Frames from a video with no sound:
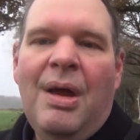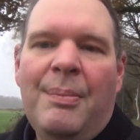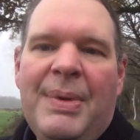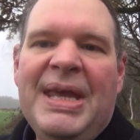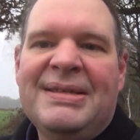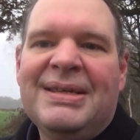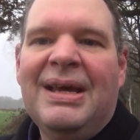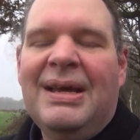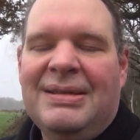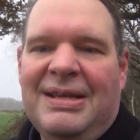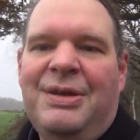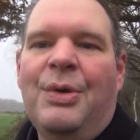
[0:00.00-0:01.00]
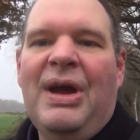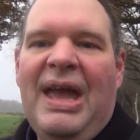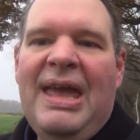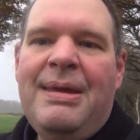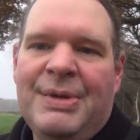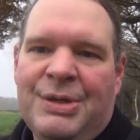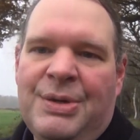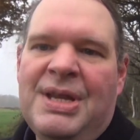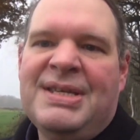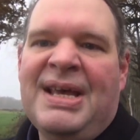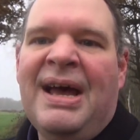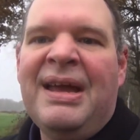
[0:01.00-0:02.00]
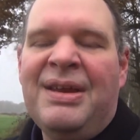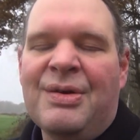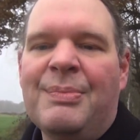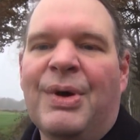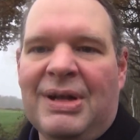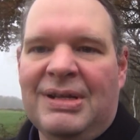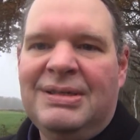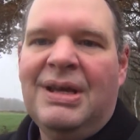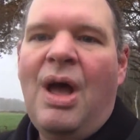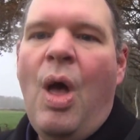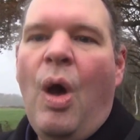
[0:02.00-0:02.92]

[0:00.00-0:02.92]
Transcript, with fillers: means that you are able to design your models